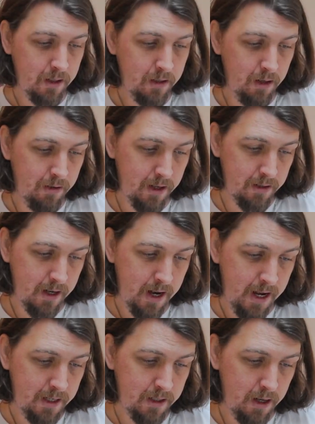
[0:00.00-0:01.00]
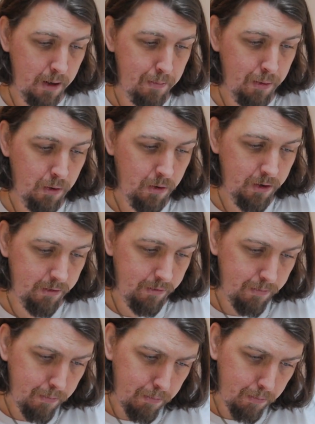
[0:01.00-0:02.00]
to 2008, a board
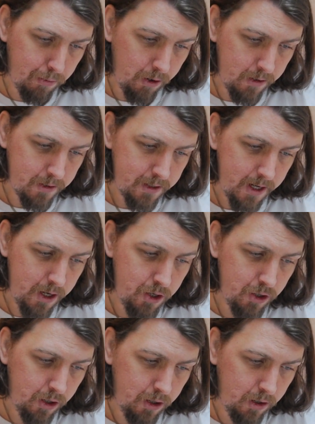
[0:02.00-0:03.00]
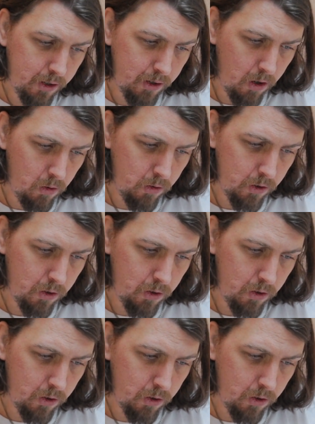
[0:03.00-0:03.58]
of Bronze Age gold